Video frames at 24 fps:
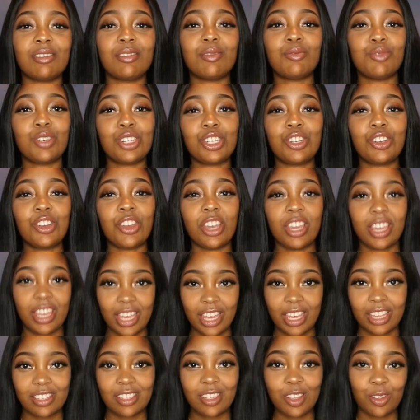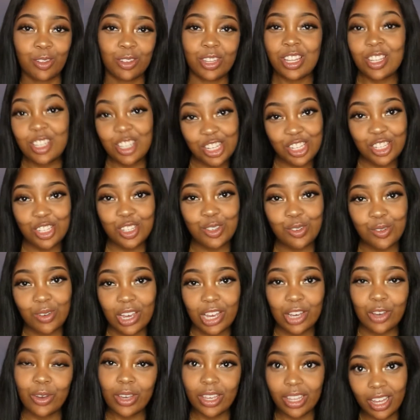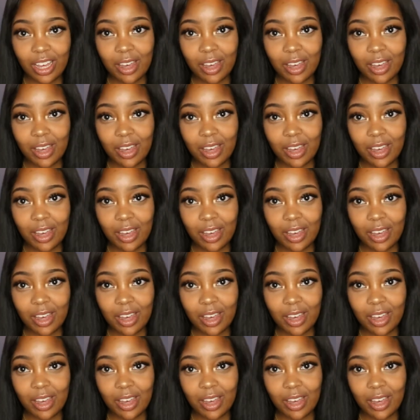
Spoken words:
what you can get. So let's just do a quick